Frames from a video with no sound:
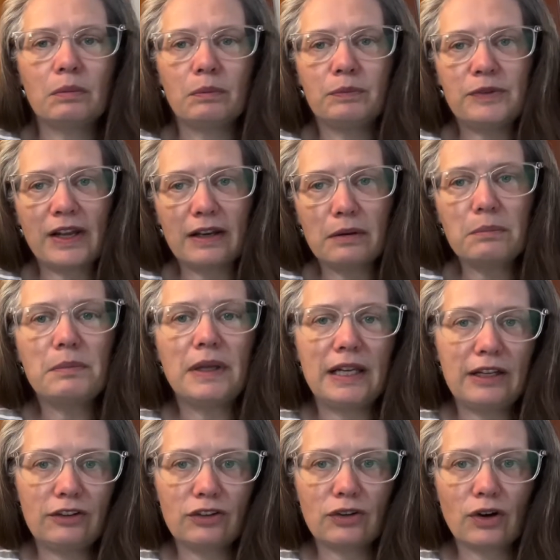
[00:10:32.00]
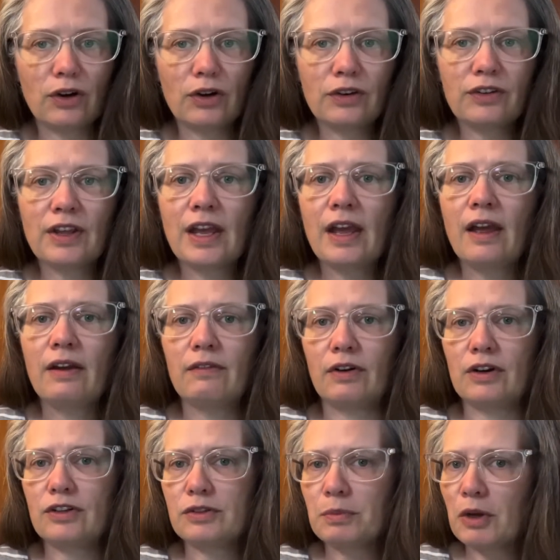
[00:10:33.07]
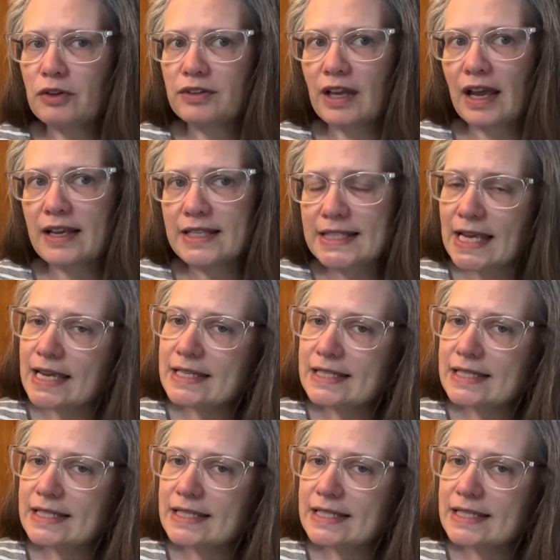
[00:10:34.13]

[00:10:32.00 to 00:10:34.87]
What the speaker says: denim mini skirt, very small size, size